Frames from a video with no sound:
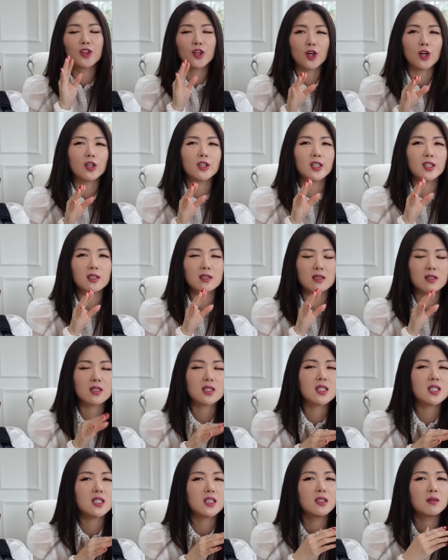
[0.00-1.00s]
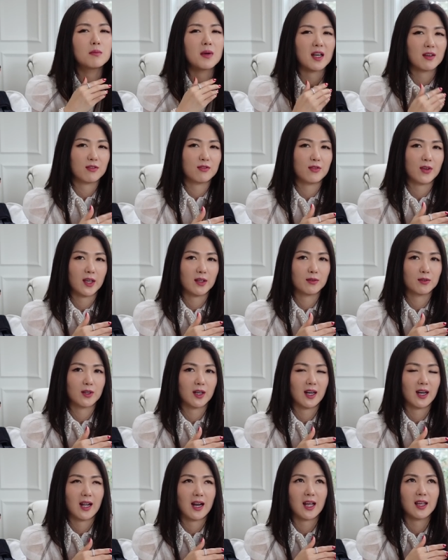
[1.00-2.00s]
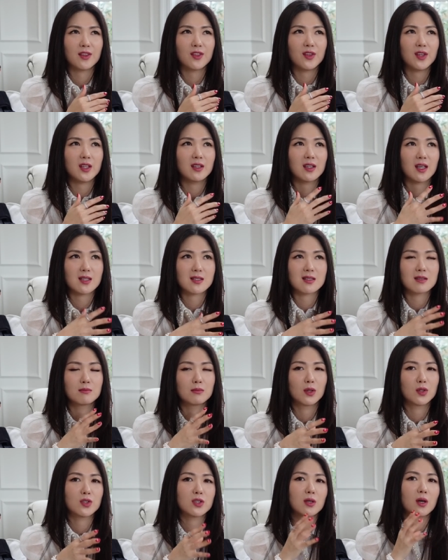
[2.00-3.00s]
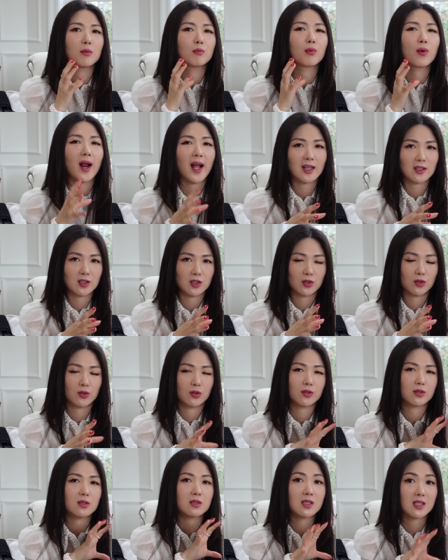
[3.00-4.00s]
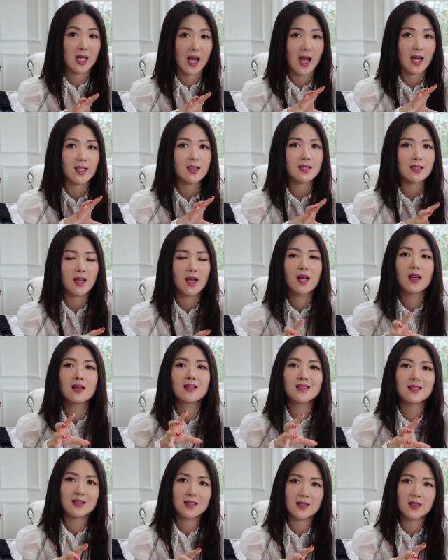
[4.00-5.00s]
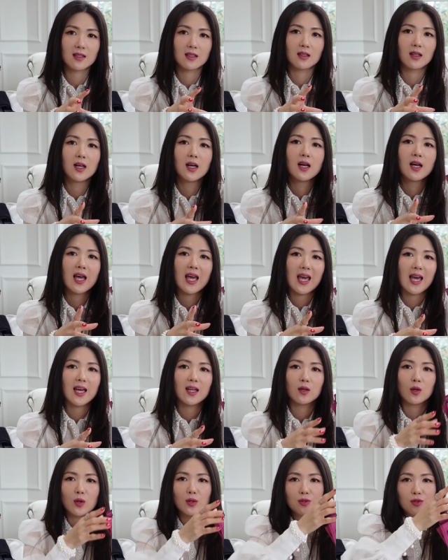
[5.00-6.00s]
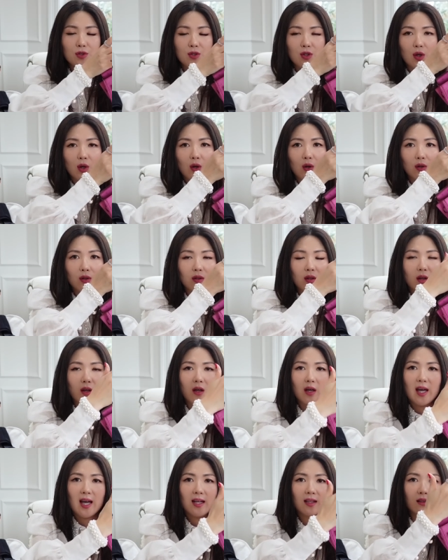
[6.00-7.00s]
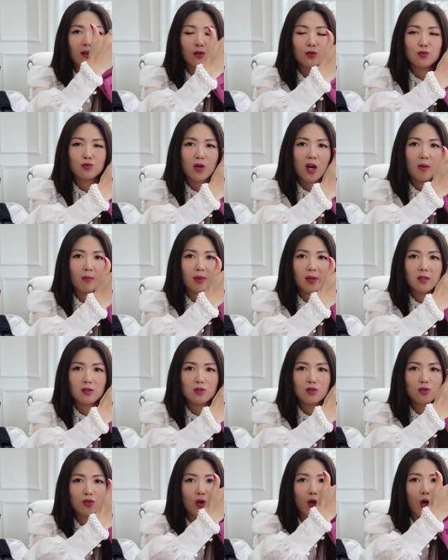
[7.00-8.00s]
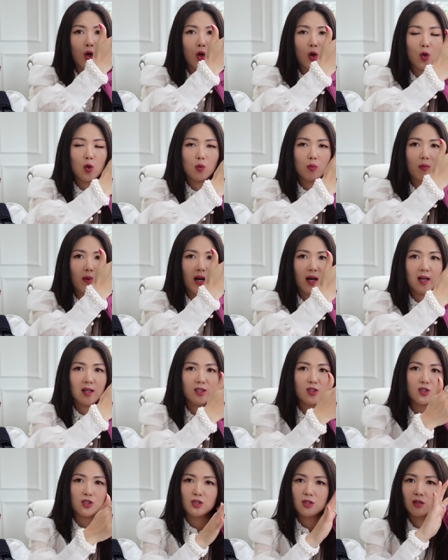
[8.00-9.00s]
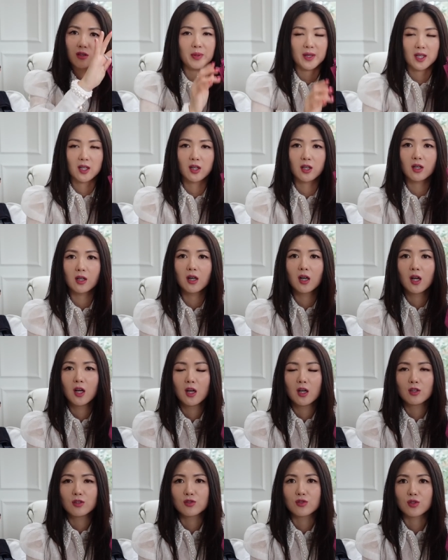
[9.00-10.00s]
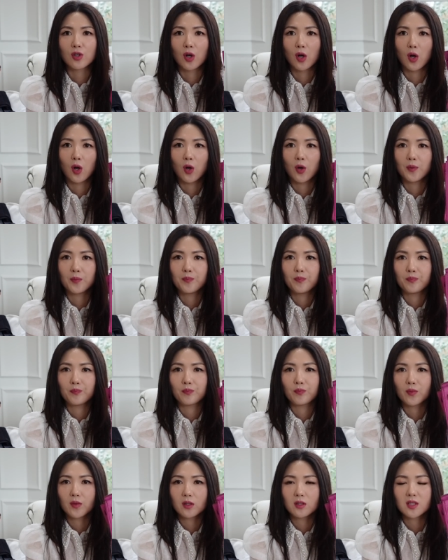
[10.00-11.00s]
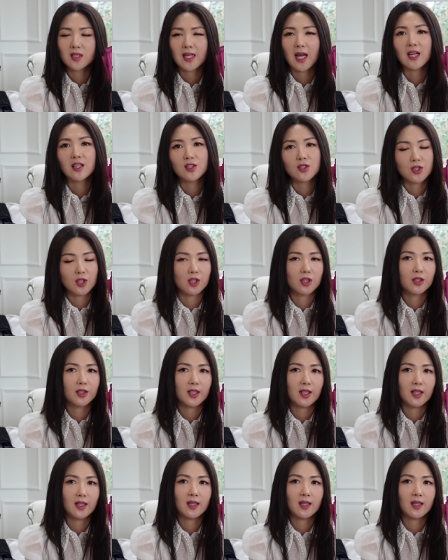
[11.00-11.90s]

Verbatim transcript: thirty is still my favorite, and I think that's the most practical size still. And also the handle drop is so much bigger, so size thirty